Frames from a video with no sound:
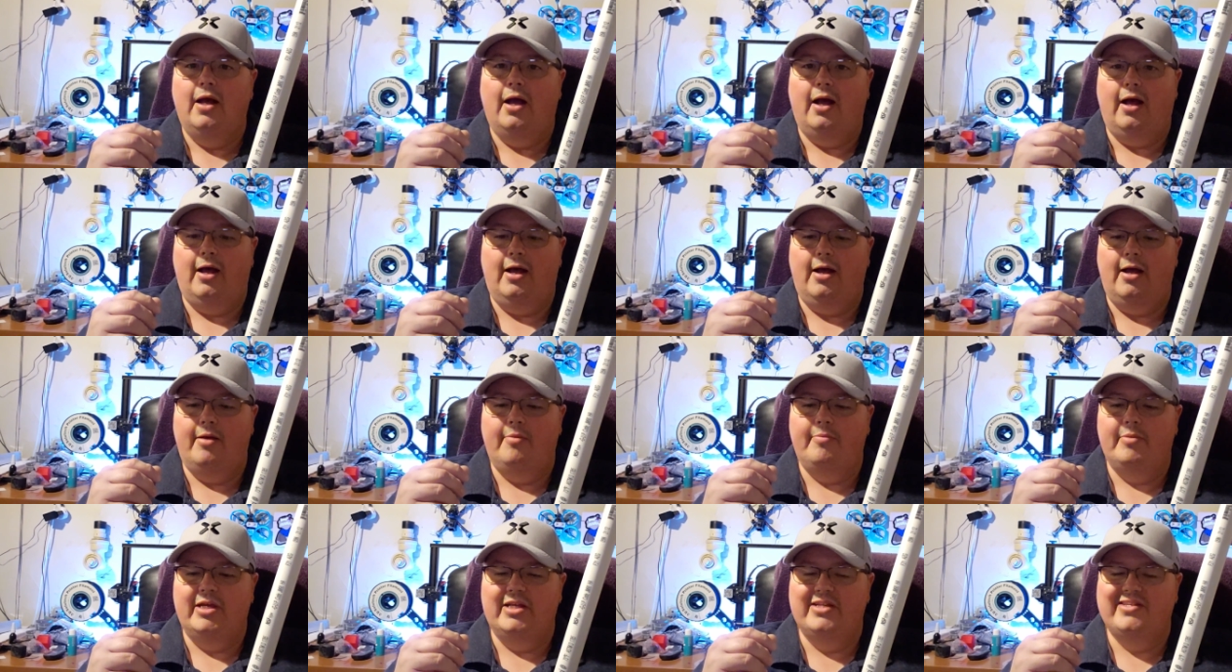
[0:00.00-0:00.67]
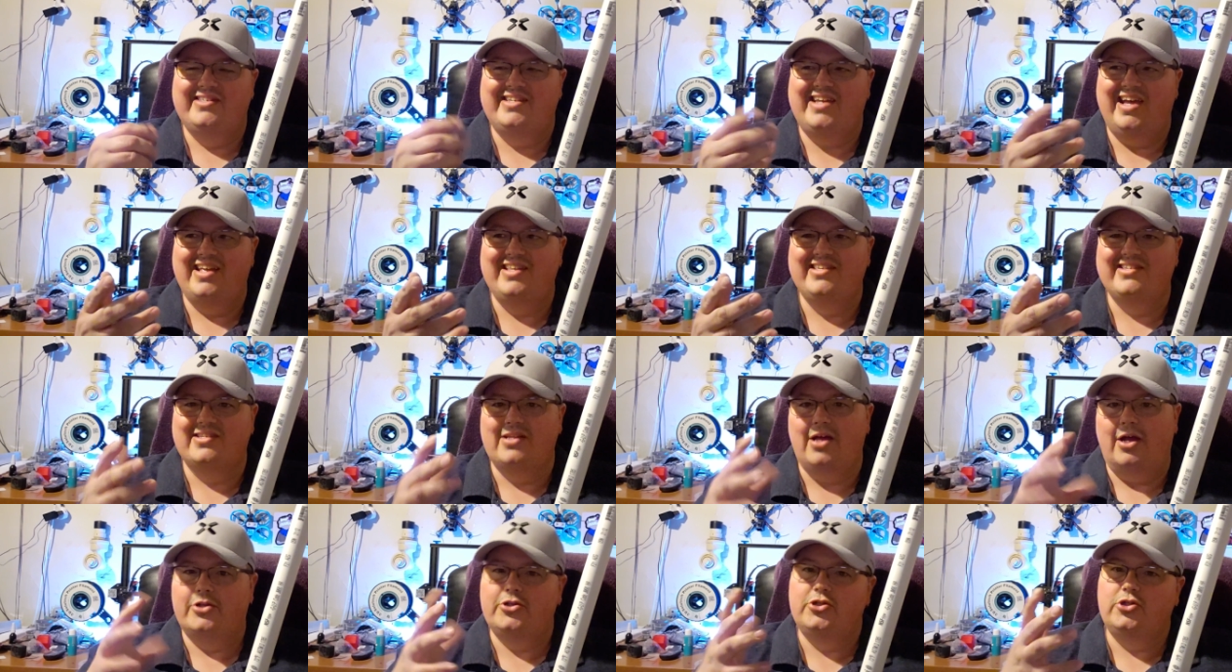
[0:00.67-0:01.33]
It tends
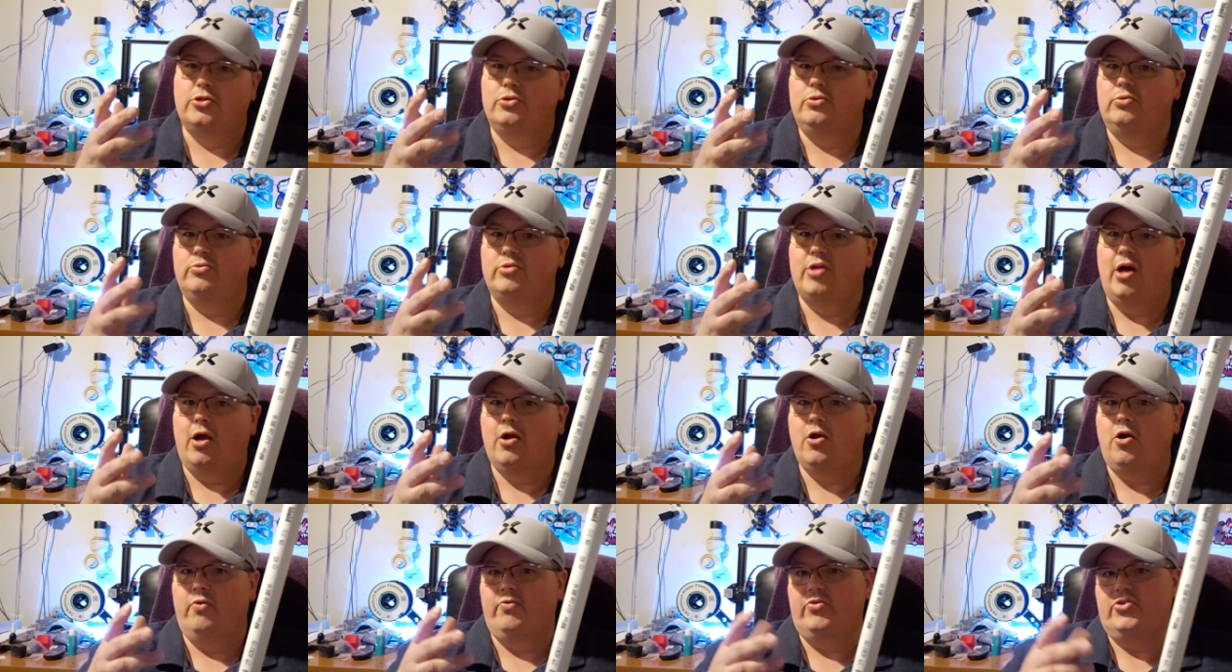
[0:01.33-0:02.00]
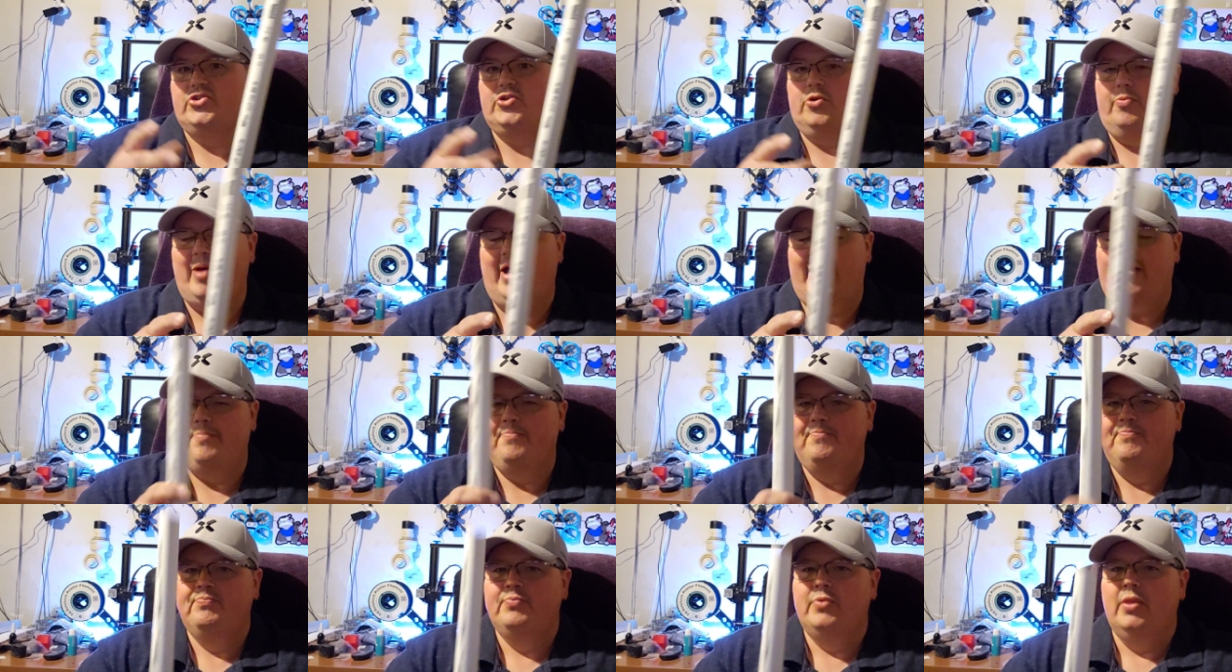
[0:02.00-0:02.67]
not to knock over so bad.
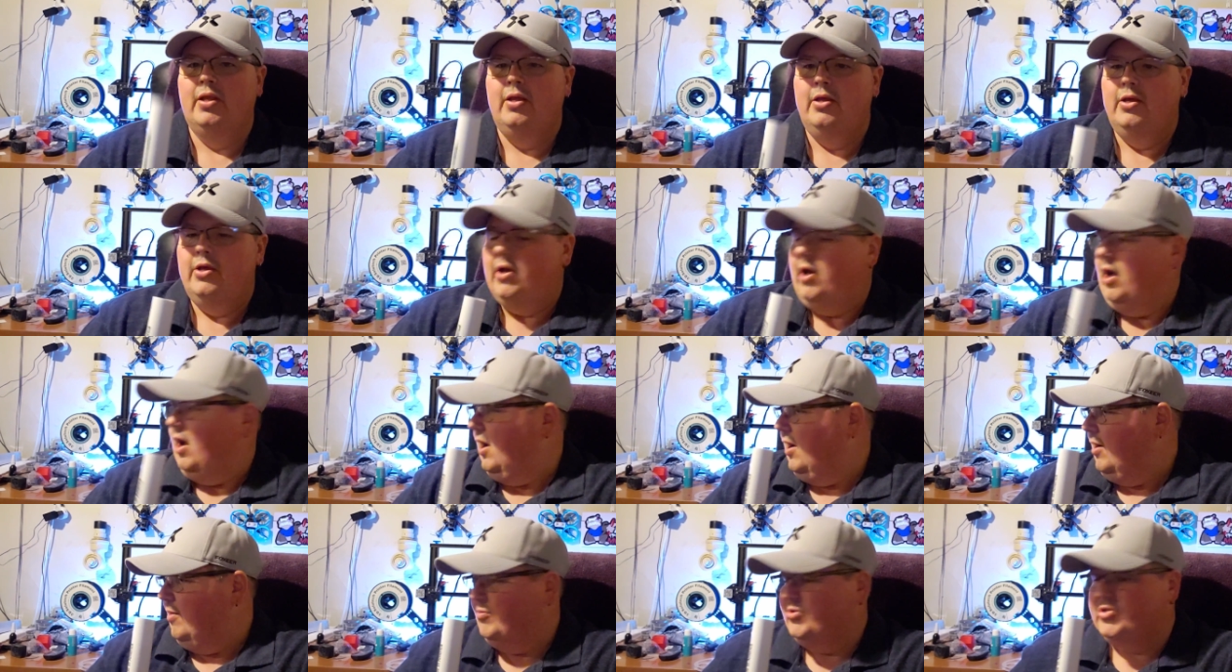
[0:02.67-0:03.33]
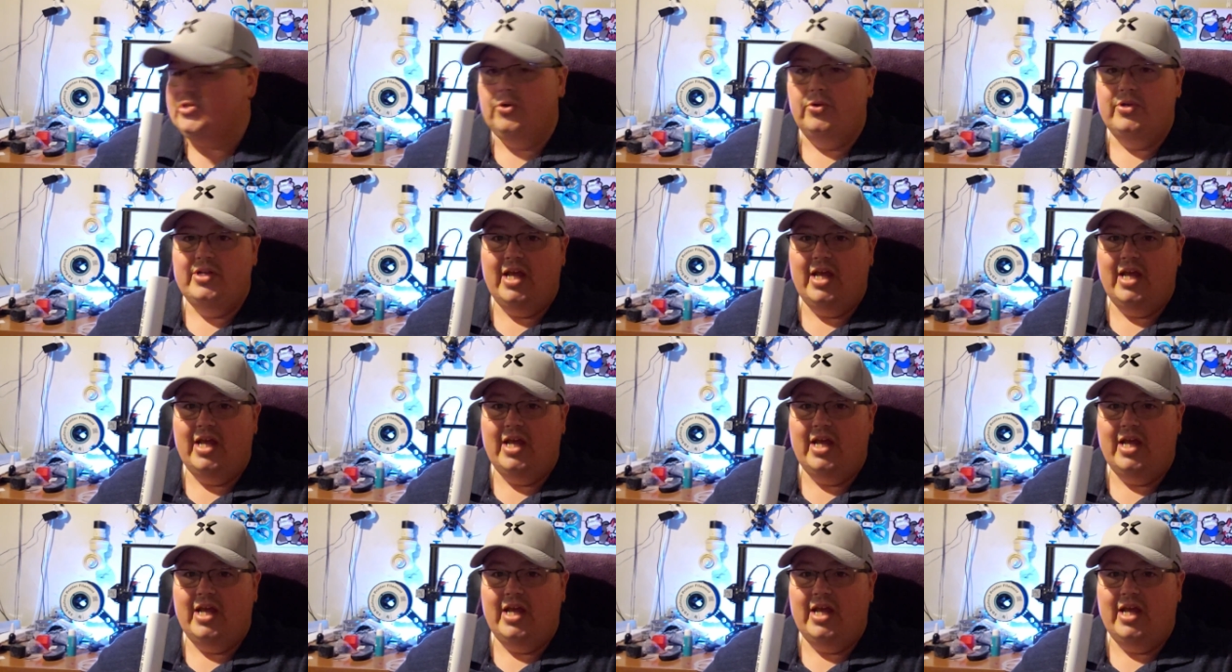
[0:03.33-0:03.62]
So